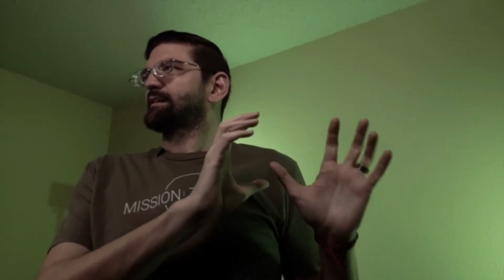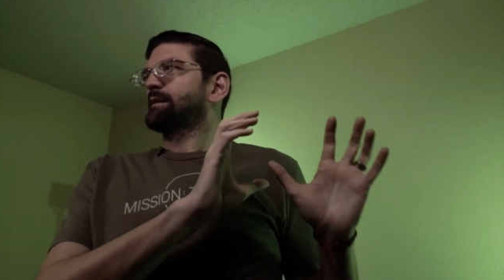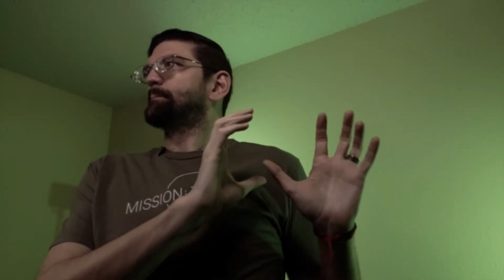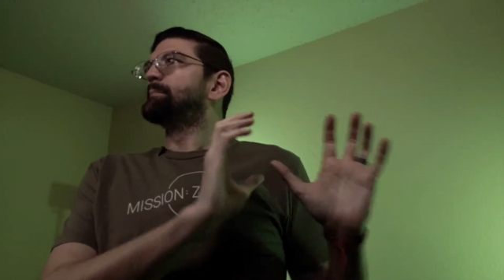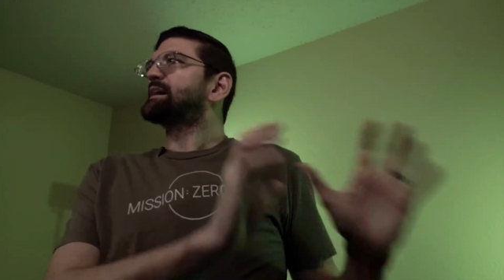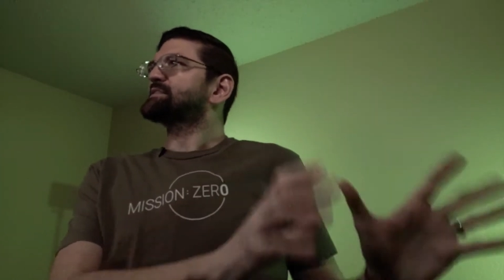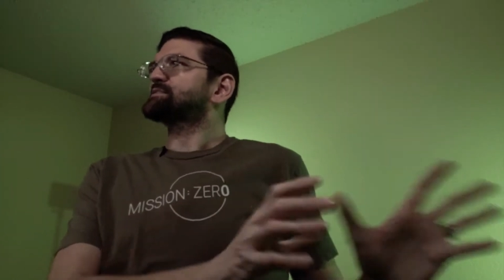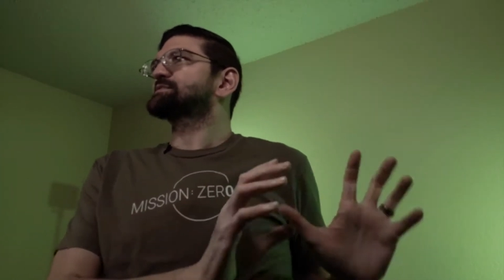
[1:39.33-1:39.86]

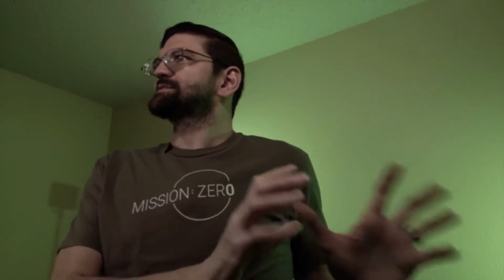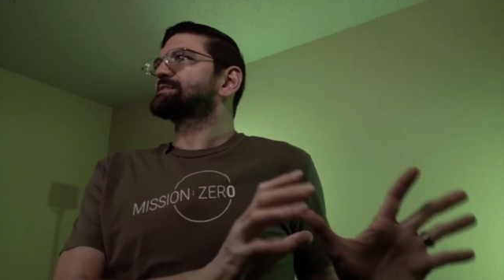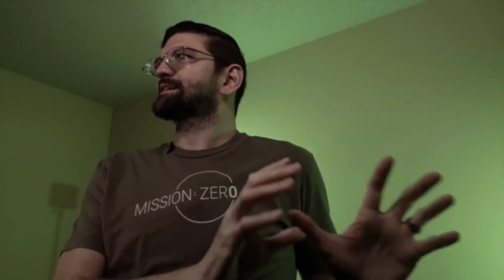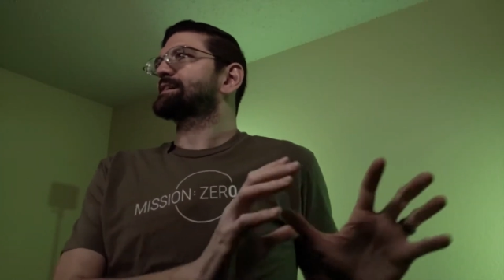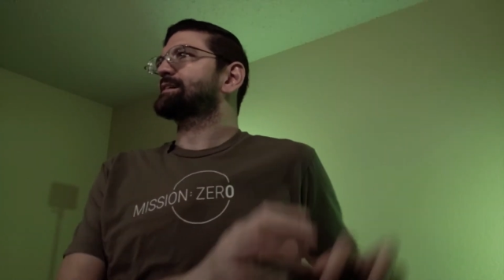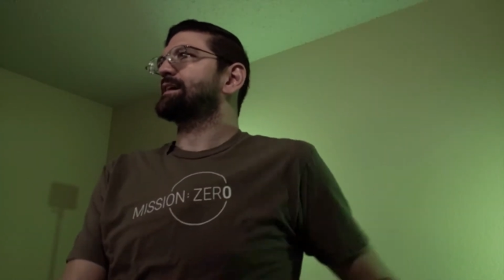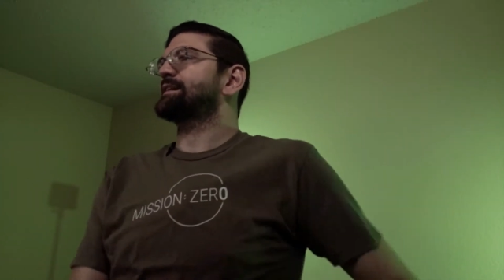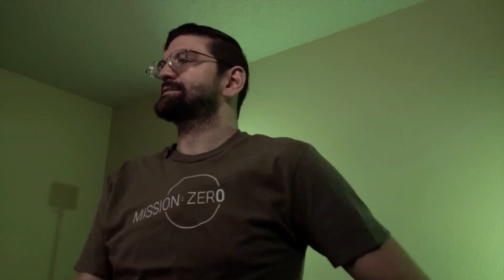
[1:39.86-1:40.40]
message
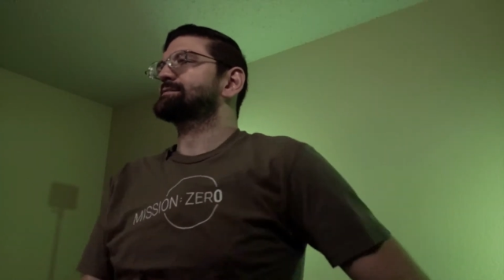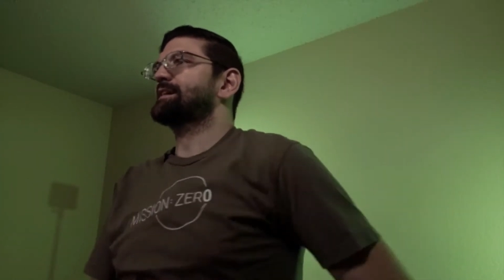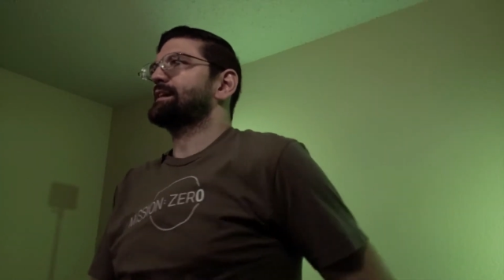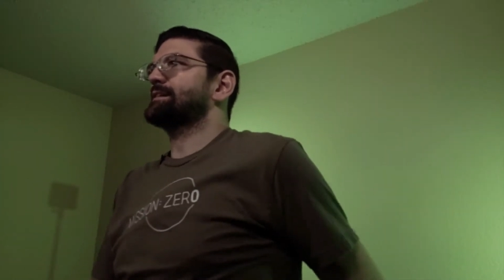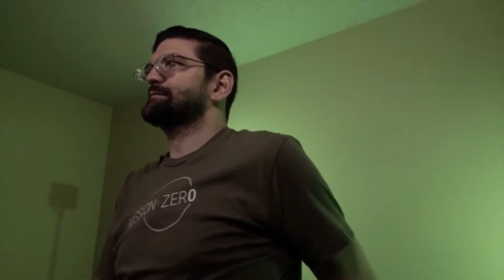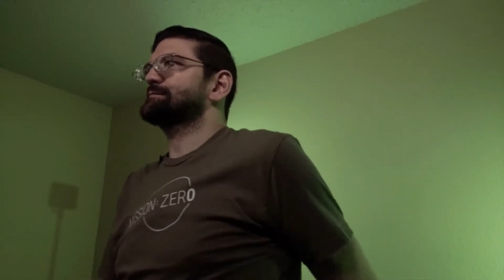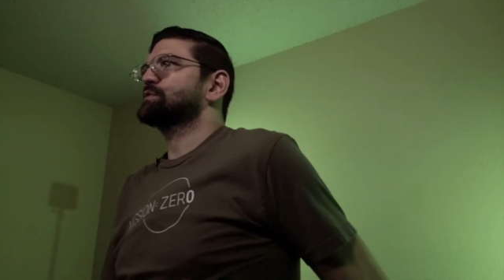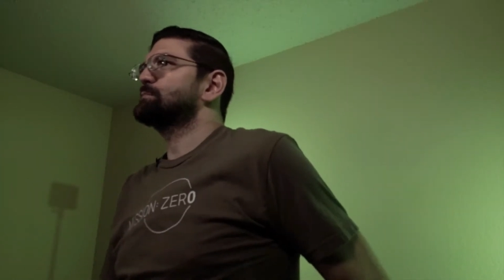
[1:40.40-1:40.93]
that God
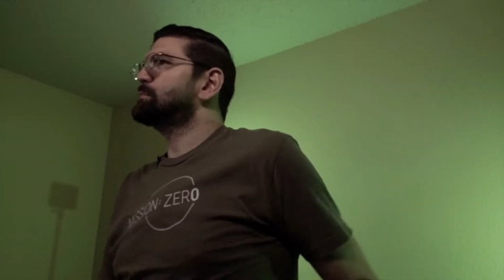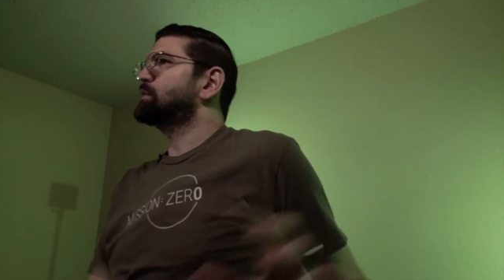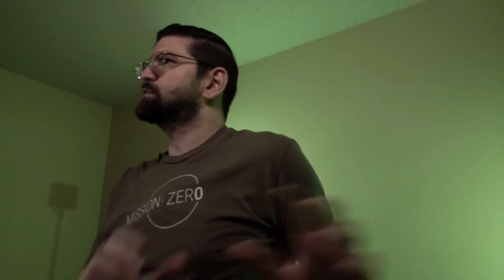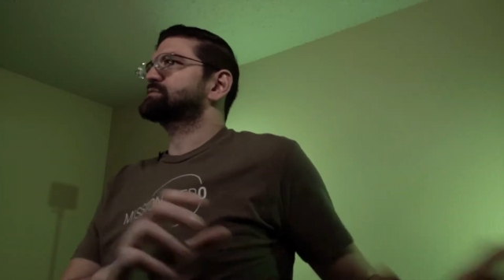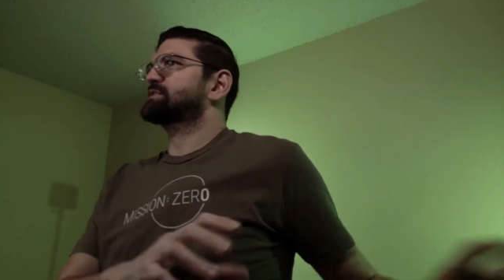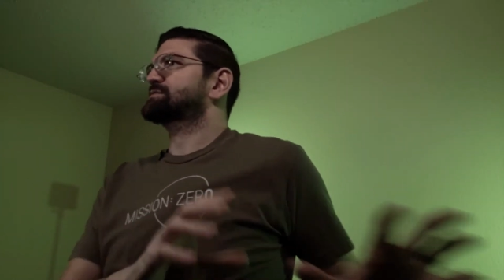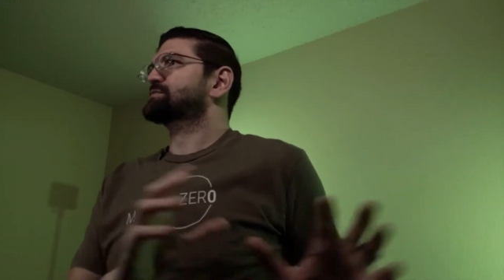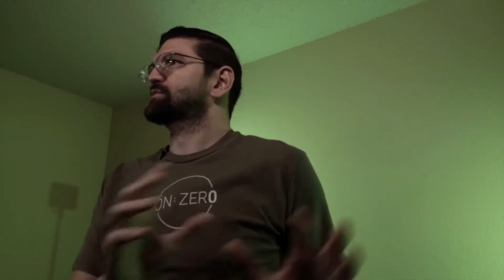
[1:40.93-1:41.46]
gave to
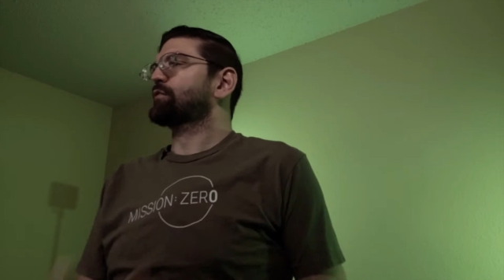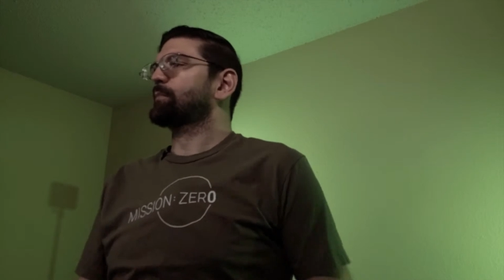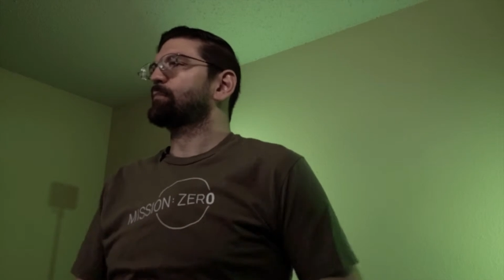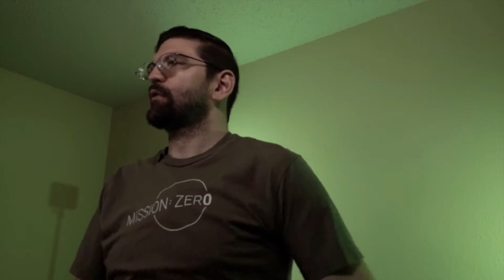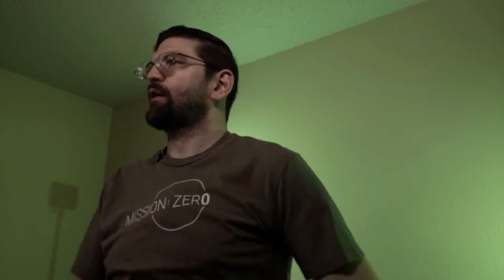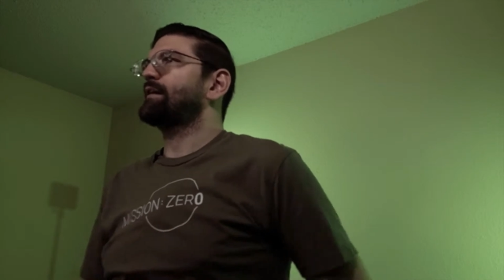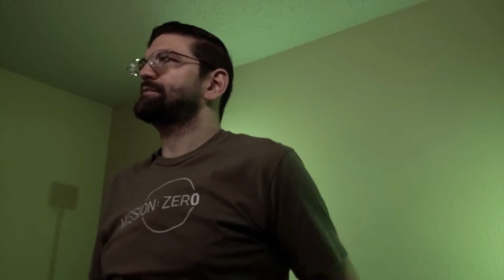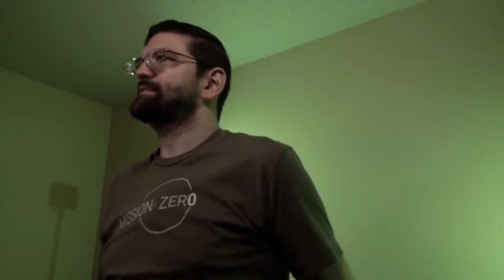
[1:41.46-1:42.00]
Moses or the
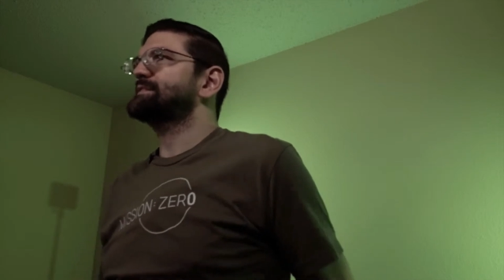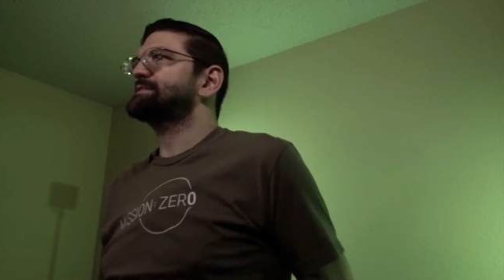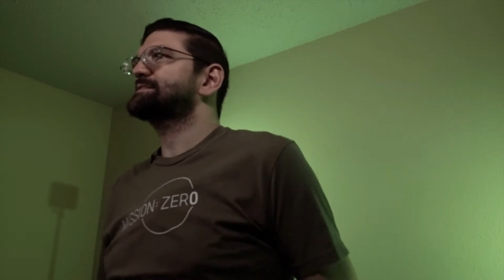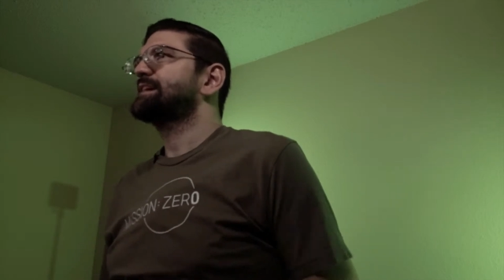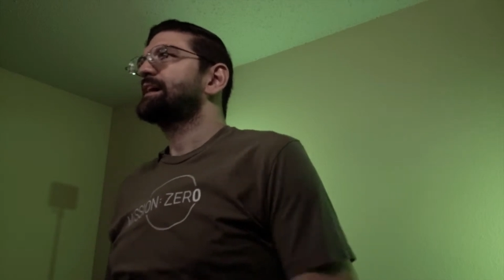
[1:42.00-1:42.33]
prophets.